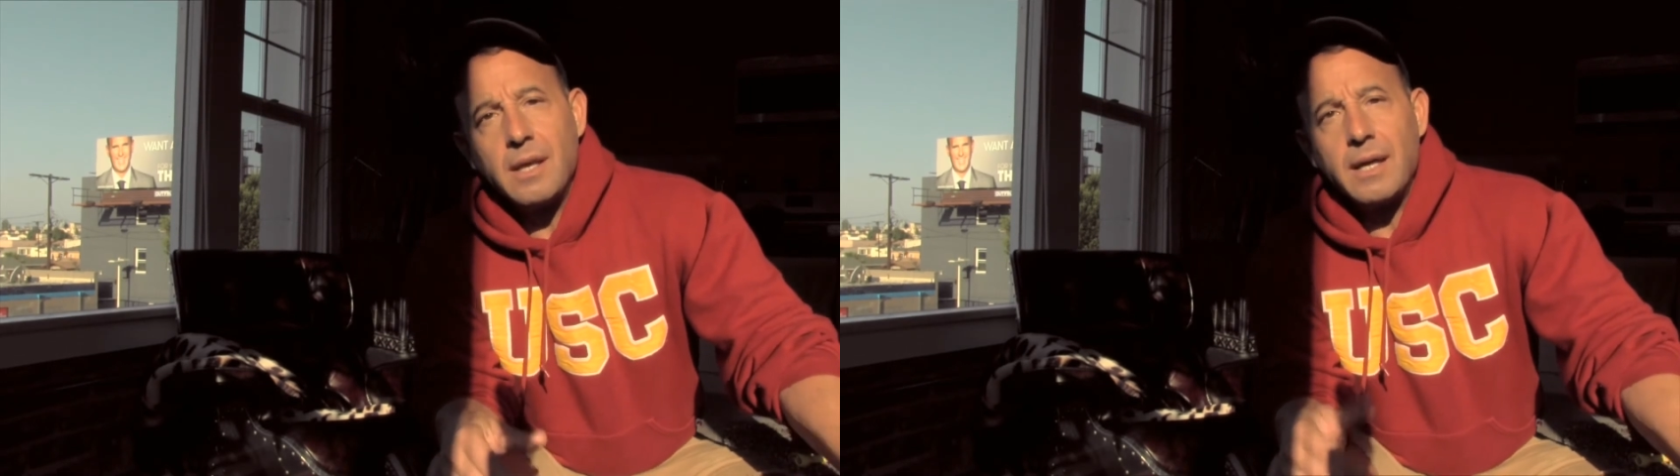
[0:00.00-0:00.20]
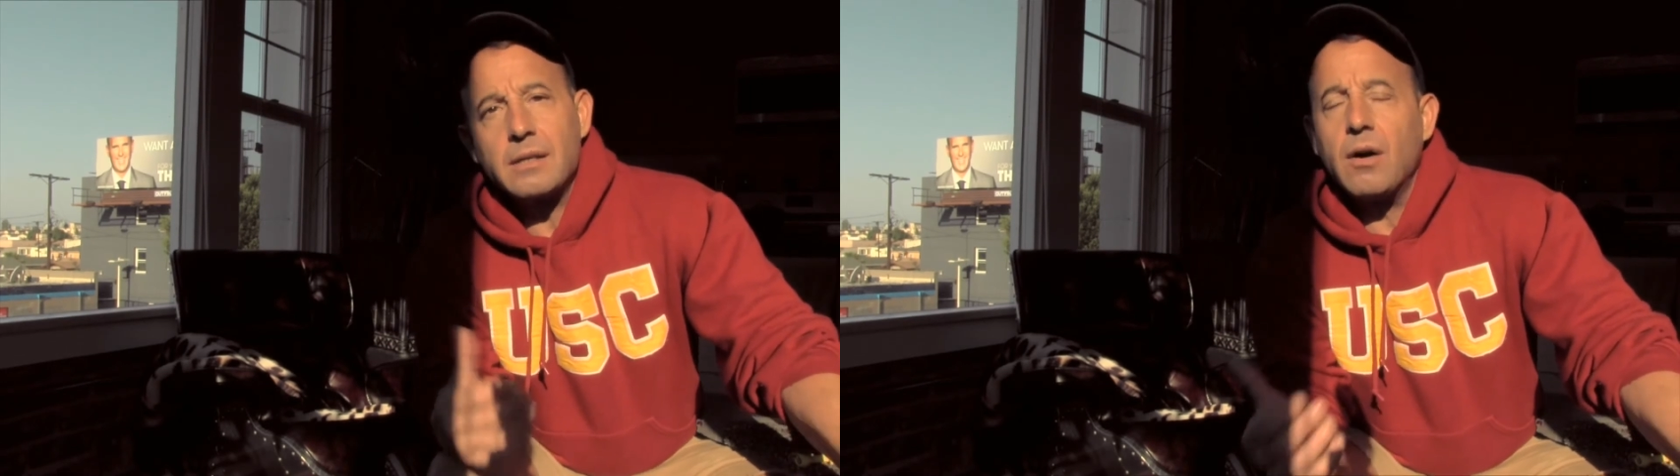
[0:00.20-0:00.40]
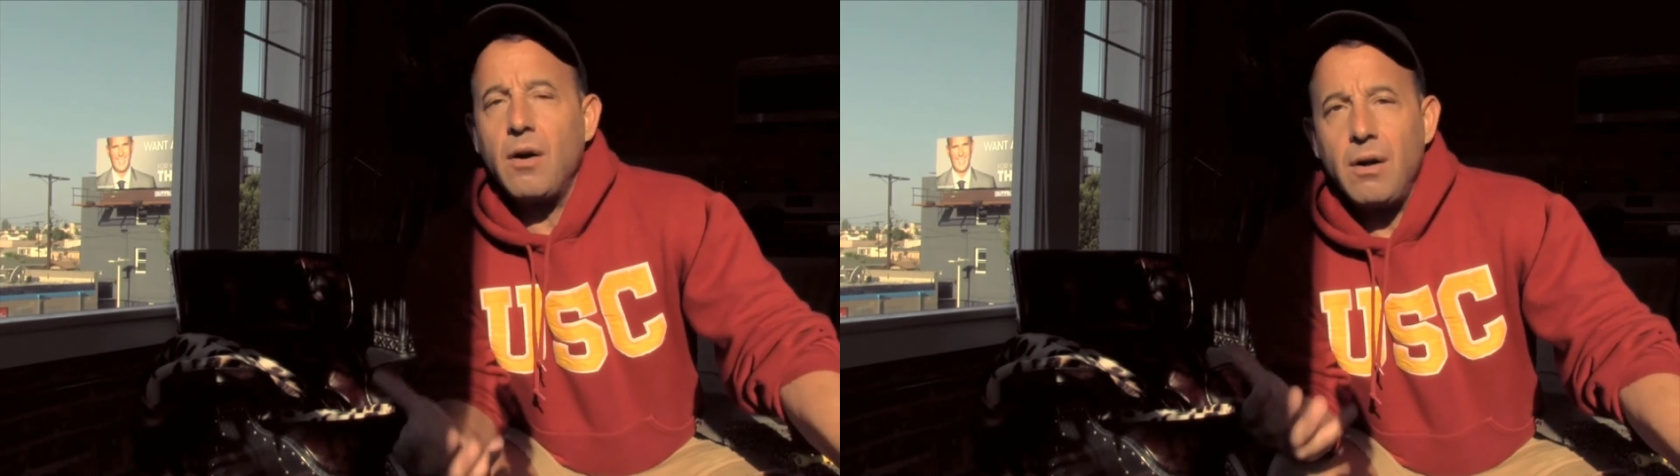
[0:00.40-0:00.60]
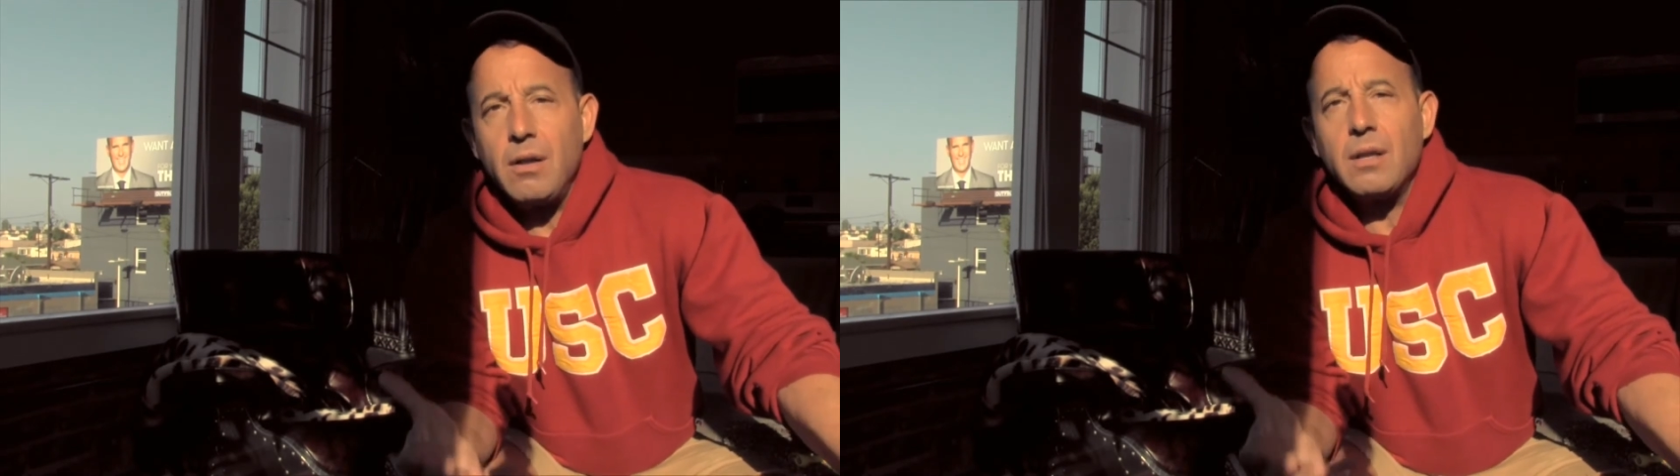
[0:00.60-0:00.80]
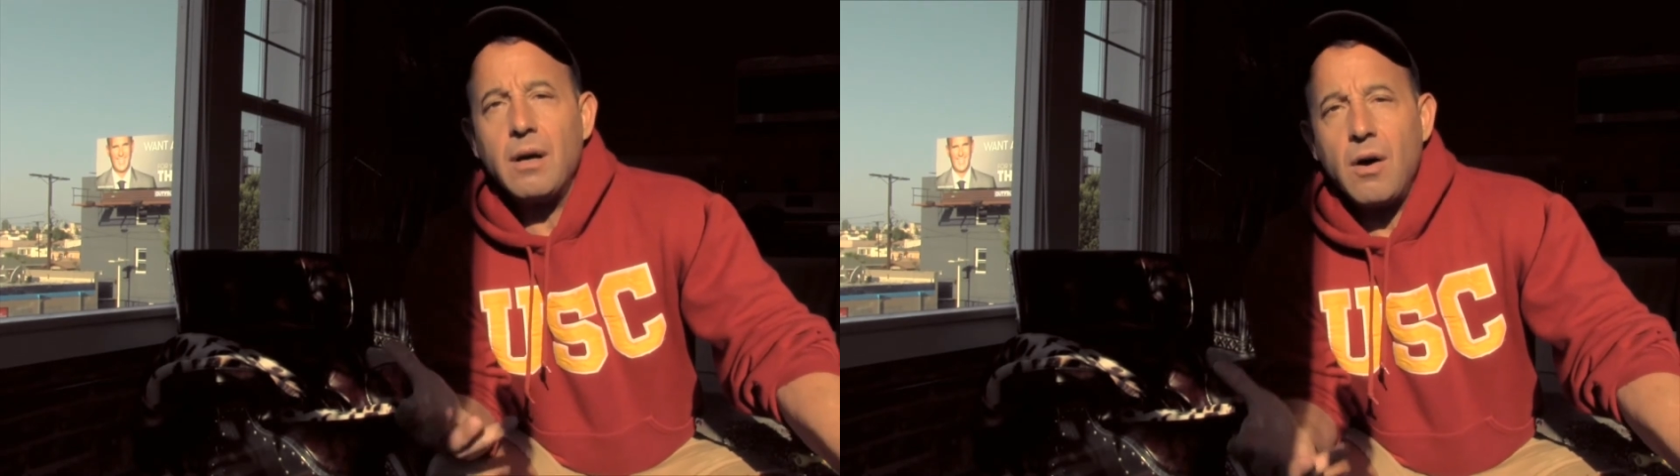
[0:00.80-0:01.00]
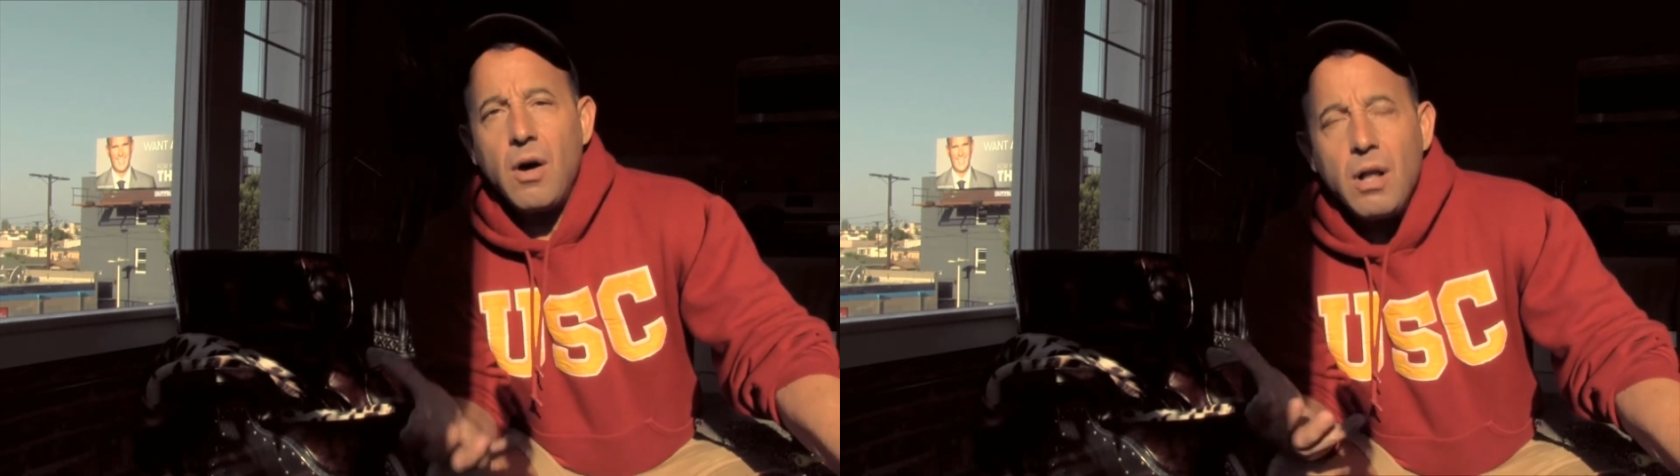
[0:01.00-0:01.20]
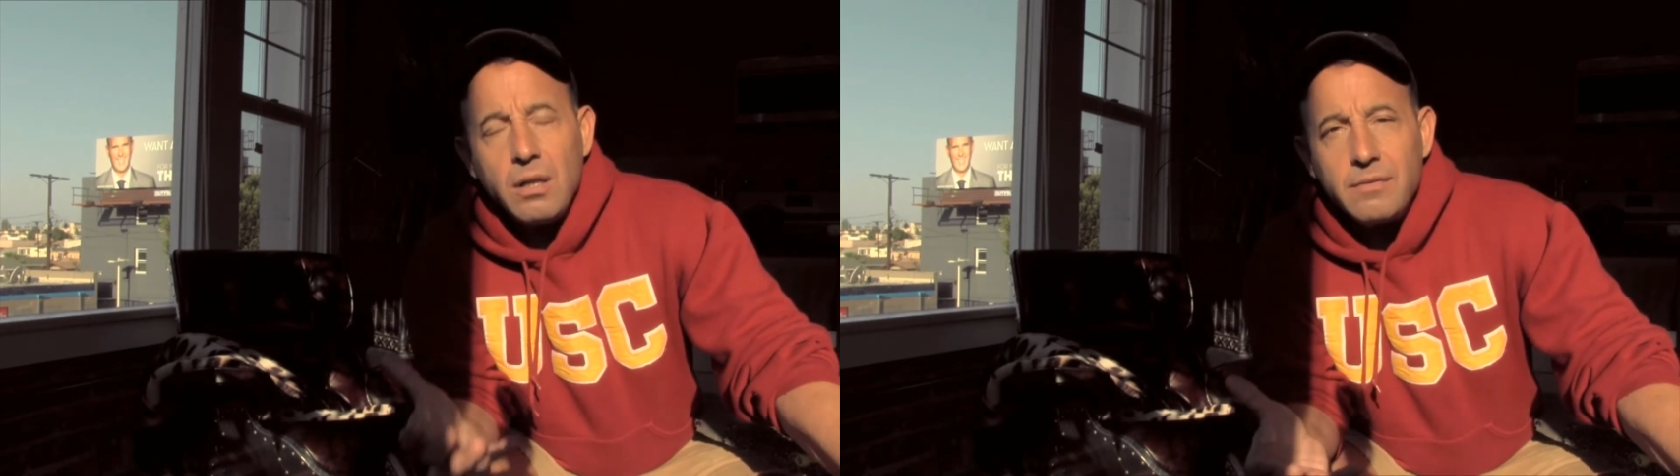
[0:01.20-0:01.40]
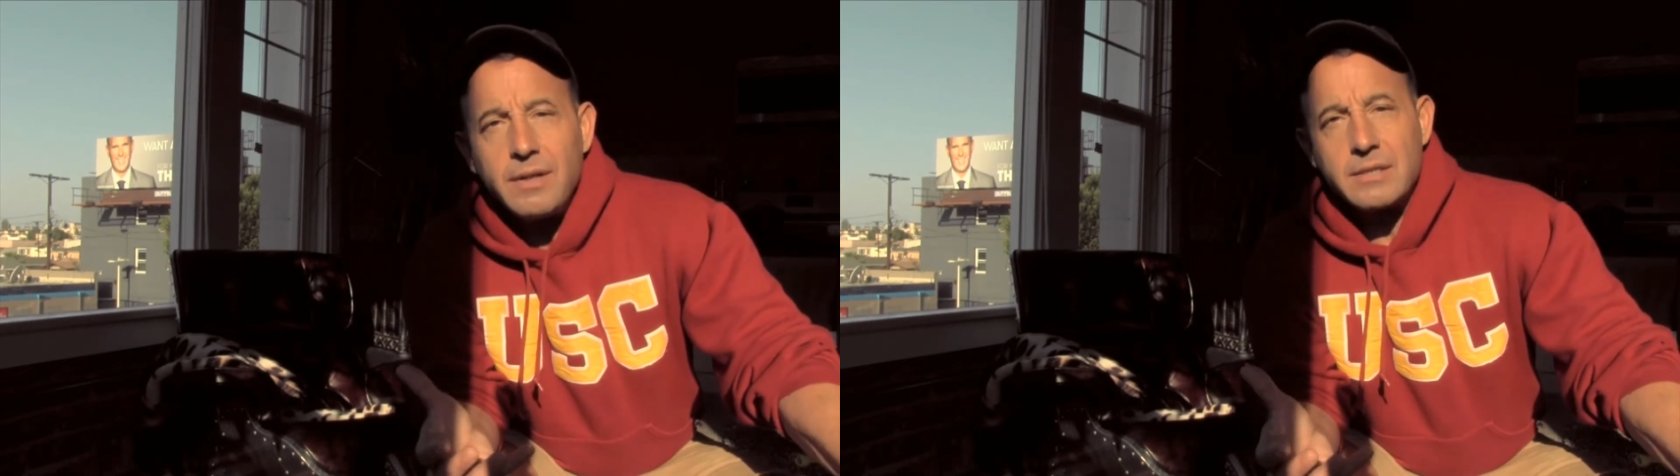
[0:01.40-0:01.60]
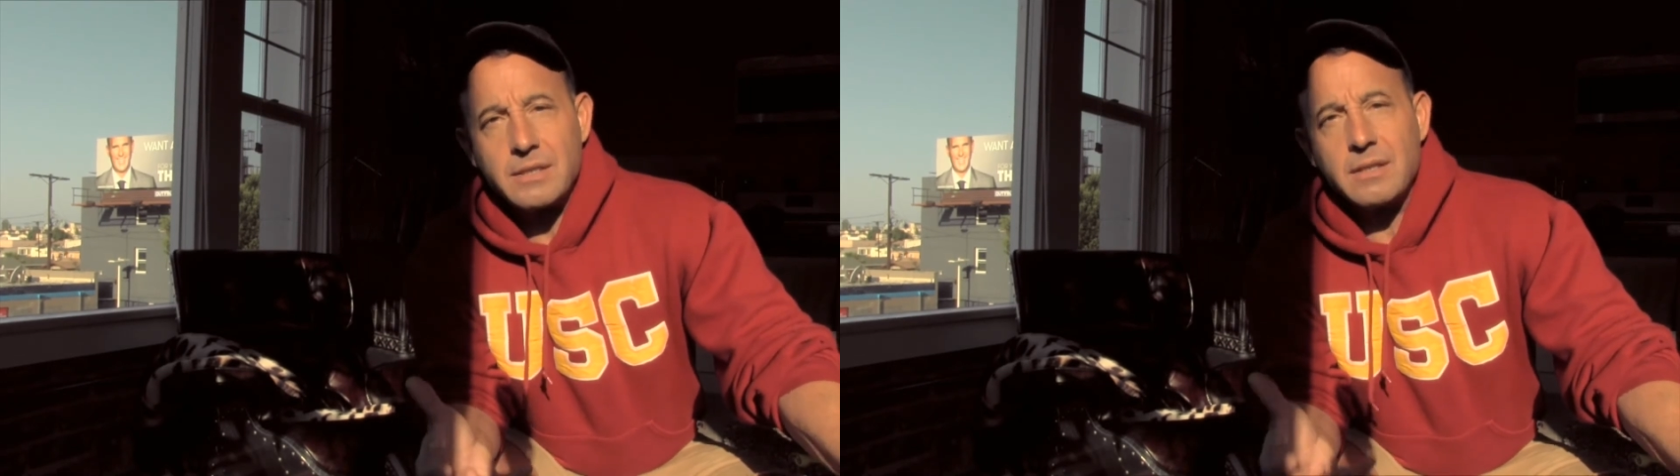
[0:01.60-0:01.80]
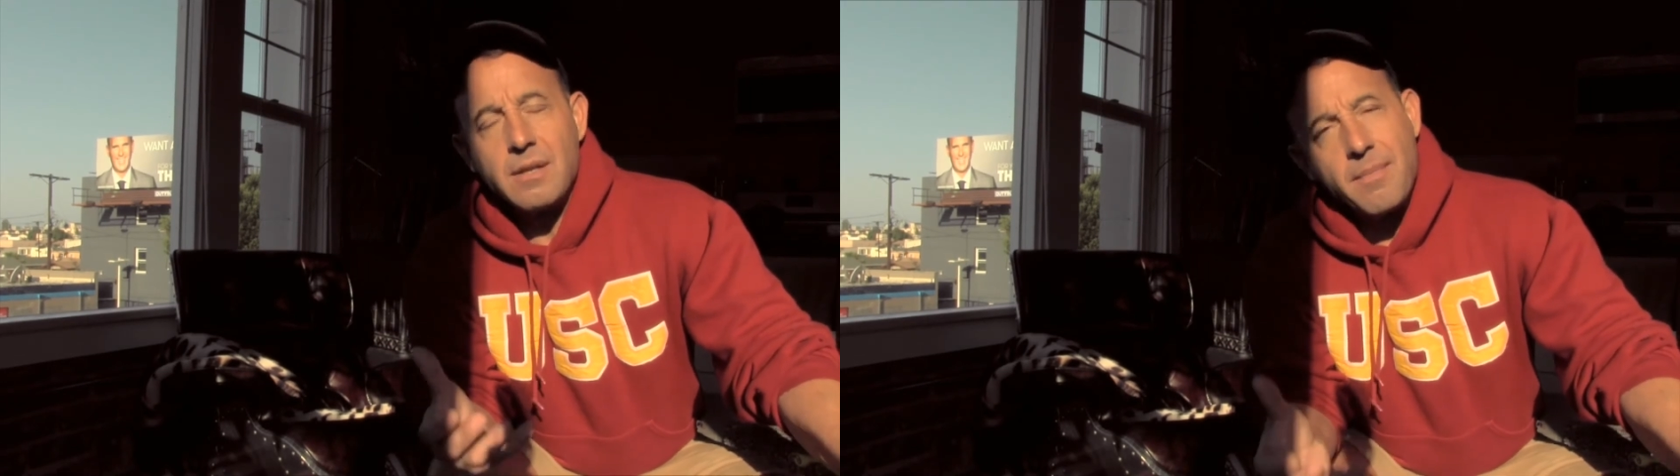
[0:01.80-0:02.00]
and call all of us
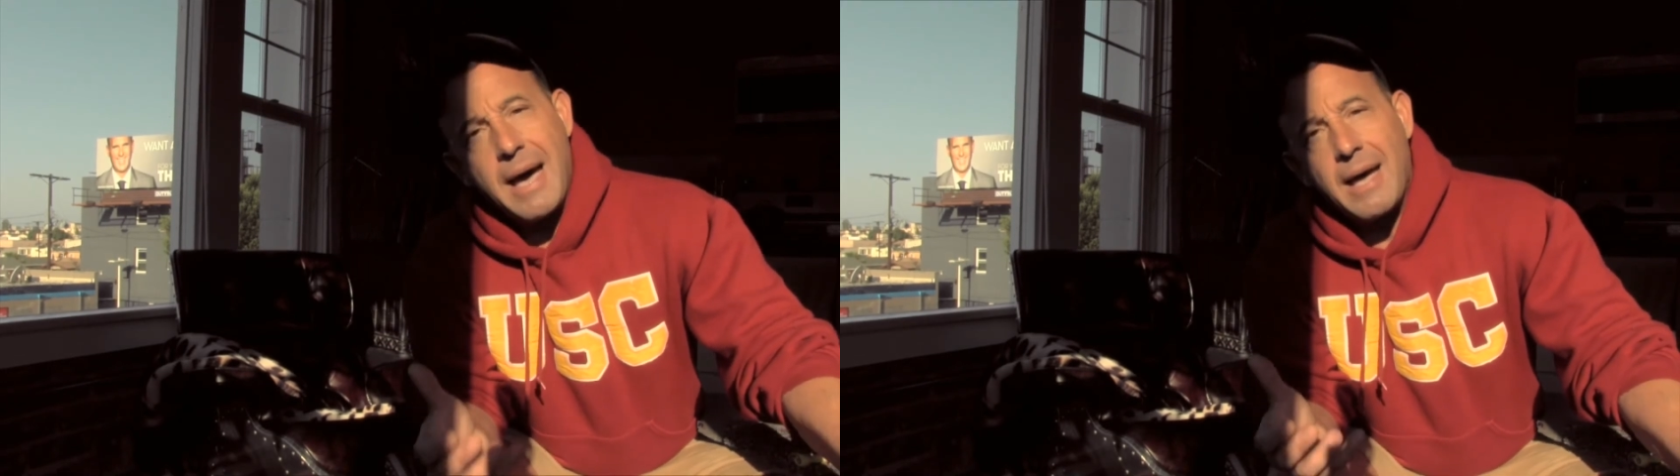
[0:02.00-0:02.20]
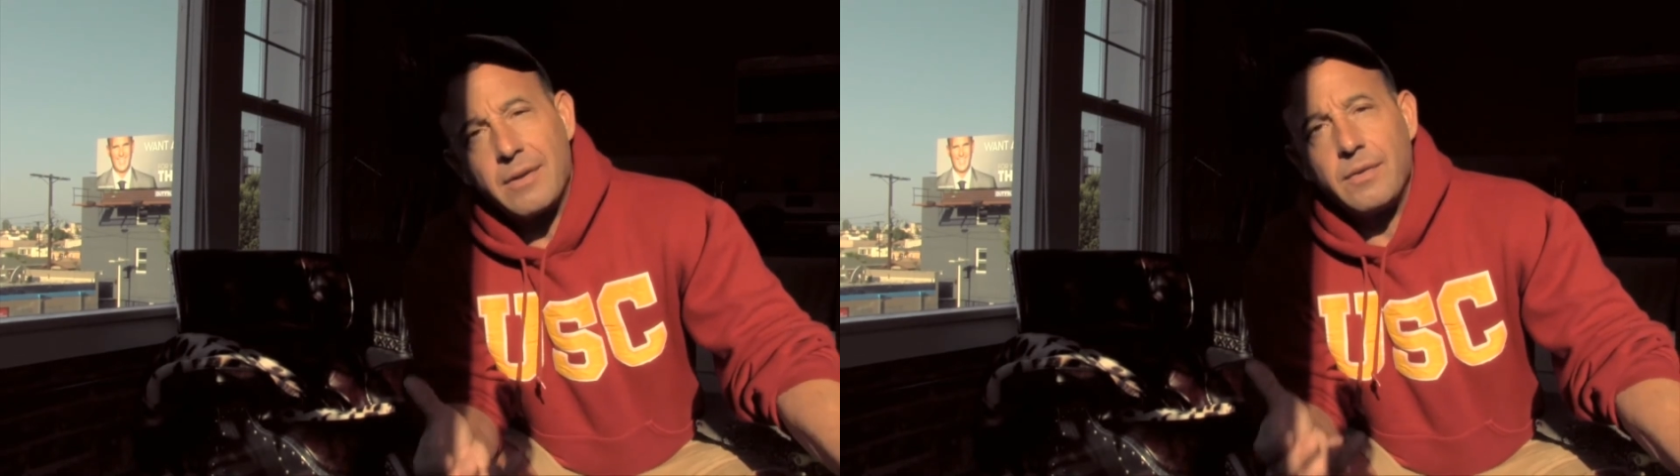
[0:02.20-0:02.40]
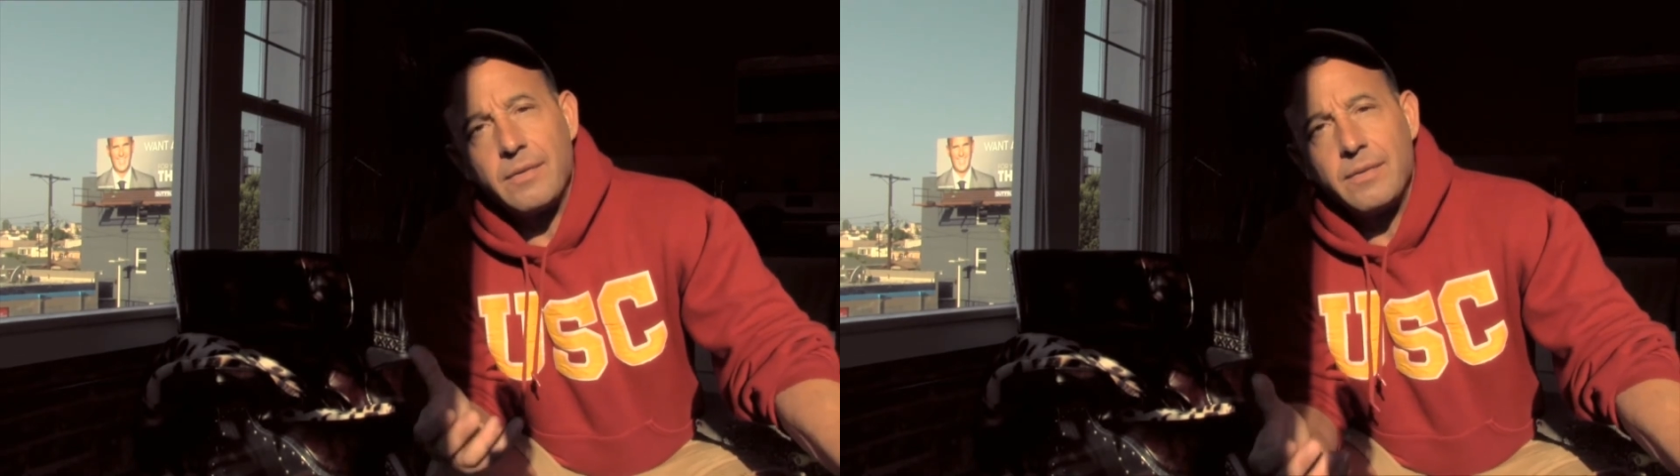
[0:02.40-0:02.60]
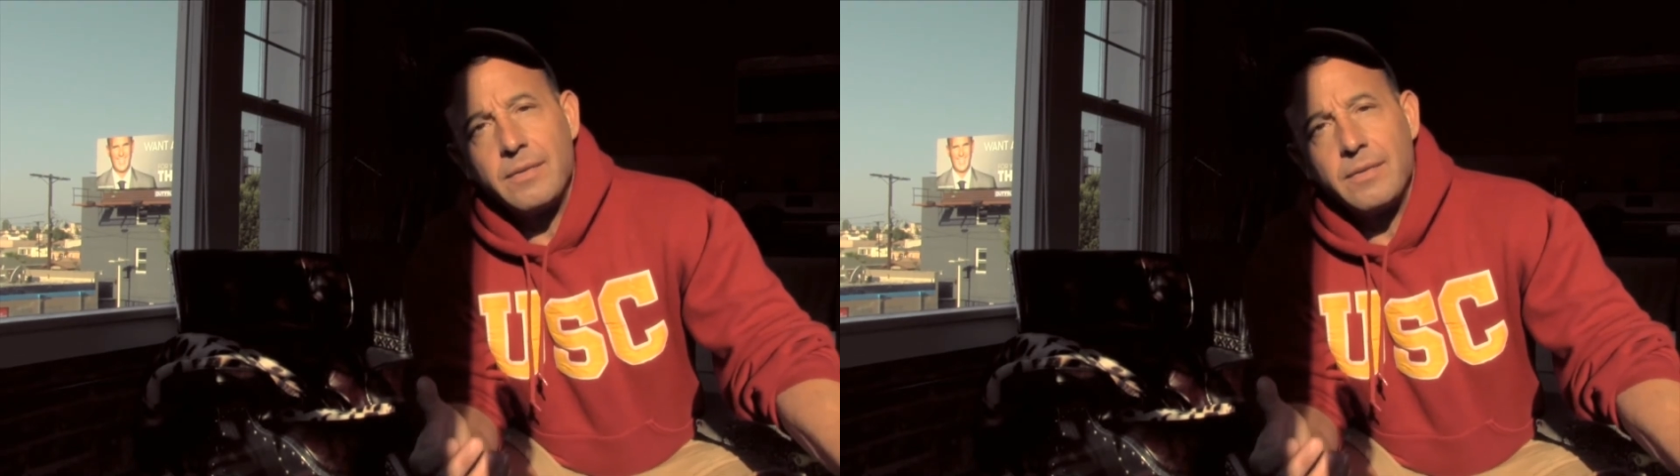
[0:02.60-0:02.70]
into battle.